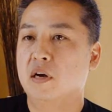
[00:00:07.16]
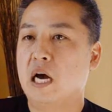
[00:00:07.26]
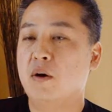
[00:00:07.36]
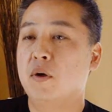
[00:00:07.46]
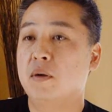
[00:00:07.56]

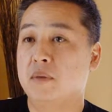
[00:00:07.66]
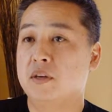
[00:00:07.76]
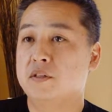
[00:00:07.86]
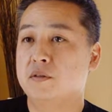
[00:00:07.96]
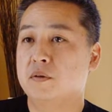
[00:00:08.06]
I want to
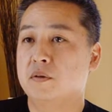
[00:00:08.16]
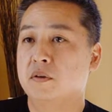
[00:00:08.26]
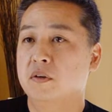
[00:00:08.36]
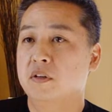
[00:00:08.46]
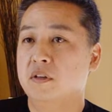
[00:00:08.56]
make
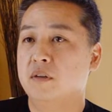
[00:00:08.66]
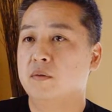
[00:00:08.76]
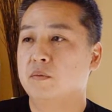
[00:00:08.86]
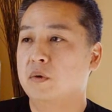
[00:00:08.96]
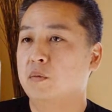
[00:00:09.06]
sure
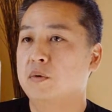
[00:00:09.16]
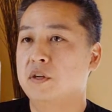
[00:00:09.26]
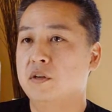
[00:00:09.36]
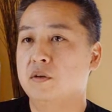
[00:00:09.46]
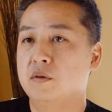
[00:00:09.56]
that what
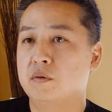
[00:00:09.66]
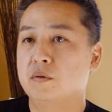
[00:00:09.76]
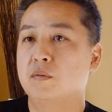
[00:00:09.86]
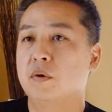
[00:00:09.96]
we do,